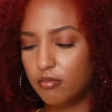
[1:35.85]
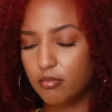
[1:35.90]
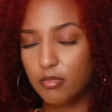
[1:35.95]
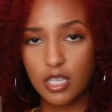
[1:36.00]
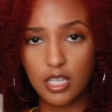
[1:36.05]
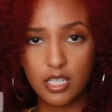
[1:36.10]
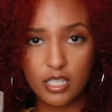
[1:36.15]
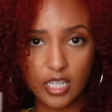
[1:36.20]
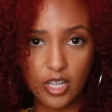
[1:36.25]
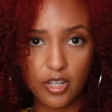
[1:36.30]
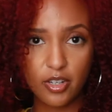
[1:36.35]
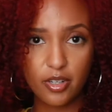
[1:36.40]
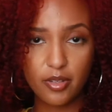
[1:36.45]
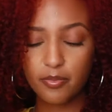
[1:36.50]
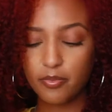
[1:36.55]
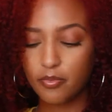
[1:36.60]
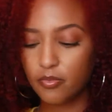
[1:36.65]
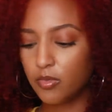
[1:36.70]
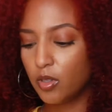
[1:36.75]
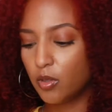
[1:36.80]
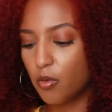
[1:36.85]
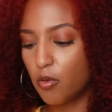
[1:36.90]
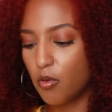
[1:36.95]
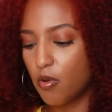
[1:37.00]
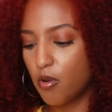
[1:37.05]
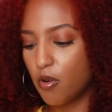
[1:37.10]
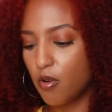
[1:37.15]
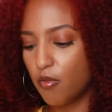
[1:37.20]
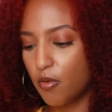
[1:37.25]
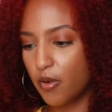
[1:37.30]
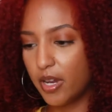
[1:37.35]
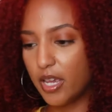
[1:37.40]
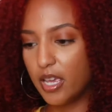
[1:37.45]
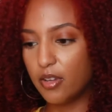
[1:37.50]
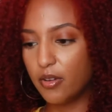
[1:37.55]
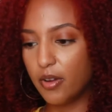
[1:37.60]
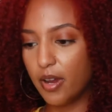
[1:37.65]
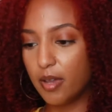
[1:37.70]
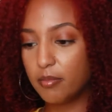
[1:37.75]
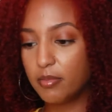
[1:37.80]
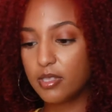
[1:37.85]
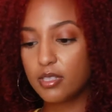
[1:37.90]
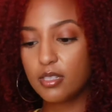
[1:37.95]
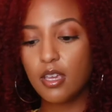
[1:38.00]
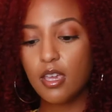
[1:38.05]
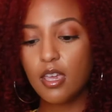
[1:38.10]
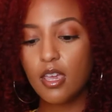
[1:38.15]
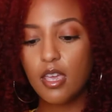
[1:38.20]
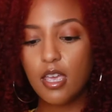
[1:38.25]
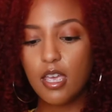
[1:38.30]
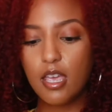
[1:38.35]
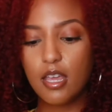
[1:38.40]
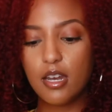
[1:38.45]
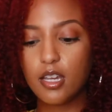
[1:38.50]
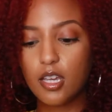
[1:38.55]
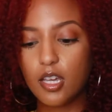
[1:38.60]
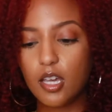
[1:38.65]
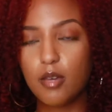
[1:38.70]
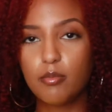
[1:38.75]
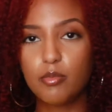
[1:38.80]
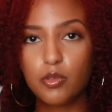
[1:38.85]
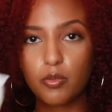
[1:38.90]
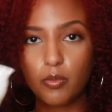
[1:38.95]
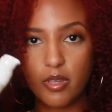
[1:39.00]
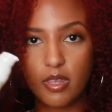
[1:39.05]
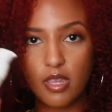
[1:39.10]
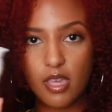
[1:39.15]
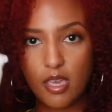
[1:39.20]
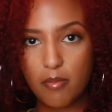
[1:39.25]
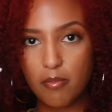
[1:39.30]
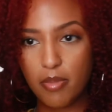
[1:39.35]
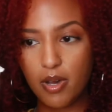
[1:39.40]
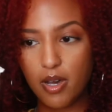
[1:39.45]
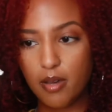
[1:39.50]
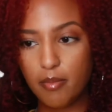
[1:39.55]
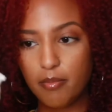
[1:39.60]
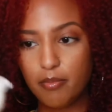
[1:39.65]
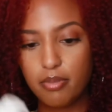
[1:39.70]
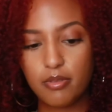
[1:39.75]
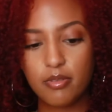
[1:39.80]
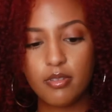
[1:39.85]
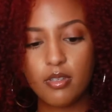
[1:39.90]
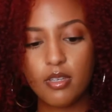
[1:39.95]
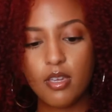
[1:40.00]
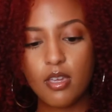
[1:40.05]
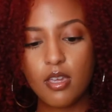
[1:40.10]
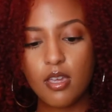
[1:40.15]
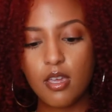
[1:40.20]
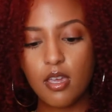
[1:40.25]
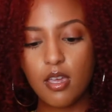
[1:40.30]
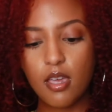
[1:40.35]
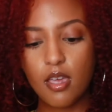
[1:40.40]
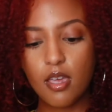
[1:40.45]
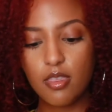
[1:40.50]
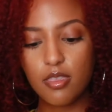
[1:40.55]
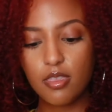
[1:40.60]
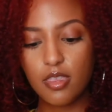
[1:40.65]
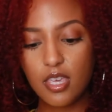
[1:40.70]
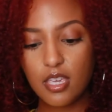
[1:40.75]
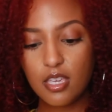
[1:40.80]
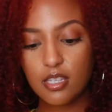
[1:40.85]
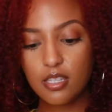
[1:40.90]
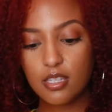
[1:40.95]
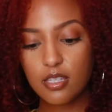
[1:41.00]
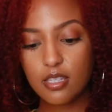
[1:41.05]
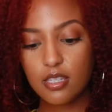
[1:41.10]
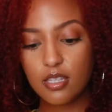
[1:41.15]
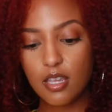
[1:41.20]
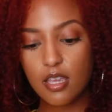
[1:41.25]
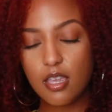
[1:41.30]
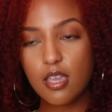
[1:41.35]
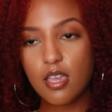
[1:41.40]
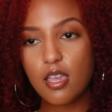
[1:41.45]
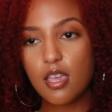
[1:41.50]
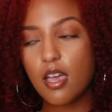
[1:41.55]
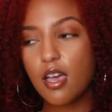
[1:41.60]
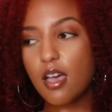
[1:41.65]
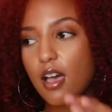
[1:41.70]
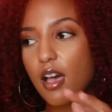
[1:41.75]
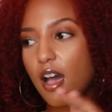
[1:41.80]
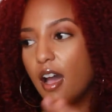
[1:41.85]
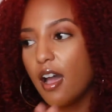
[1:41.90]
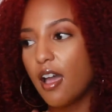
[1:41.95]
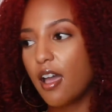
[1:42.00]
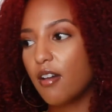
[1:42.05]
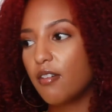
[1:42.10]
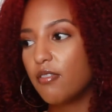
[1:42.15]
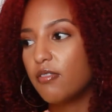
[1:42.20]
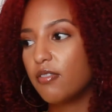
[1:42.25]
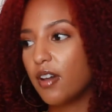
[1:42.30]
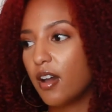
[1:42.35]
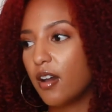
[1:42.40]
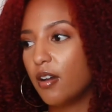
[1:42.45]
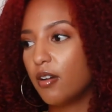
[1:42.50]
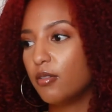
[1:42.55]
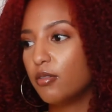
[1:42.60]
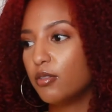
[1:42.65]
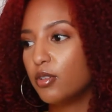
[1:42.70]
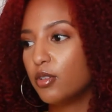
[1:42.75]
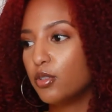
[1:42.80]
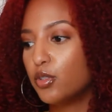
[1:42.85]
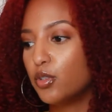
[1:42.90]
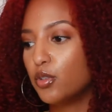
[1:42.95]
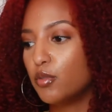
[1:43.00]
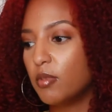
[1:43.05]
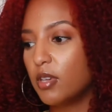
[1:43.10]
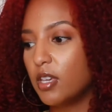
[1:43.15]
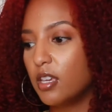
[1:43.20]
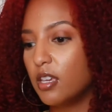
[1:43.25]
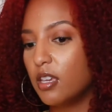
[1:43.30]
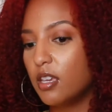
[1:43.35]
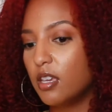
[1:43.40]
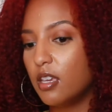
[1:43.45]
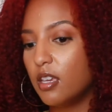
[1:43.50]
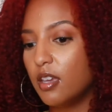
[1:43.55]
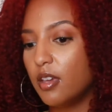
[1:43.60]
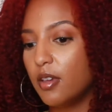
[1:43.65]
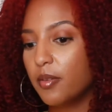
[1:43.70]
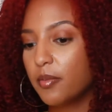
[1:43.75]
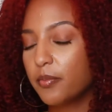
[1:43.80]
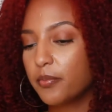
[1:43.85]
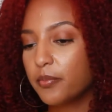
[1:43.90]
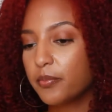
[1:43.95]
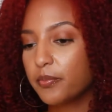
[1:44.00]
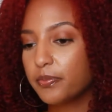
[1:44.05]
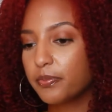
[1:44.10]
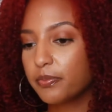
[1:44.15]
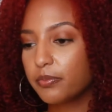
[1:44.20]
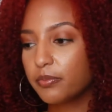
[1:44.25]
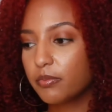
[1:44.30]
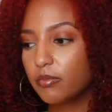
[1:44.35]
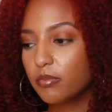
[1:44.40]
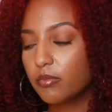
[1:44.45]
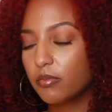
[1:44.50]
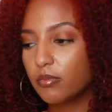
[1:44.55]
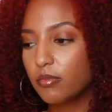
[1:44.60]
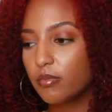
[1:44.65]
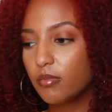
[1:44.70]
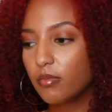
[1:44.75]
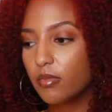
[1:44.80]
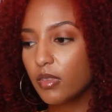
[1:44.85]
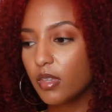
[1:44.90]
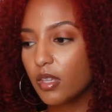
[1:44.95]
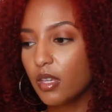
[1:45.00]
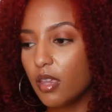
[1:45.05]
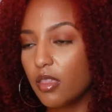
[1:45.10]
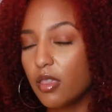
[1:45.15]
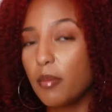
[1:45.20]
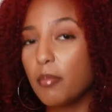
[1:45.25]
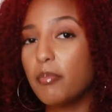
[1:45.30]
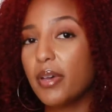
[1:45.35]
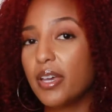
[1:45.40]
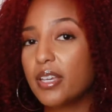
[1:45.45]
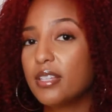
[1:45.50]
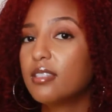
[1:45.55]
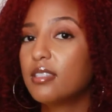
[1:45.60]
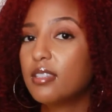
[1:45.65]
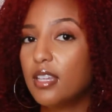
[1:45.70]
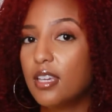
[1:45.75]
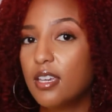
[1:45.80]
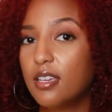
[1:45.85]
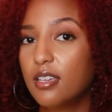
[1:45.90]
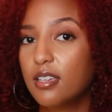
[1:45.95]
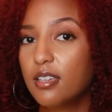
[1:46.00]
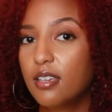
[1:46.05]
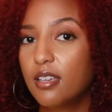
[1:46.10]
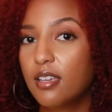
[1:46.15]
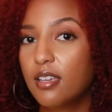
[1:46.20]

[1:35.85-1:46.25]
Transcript: container, or 48 grams, and it comes with a pump. This I have found to be the best thing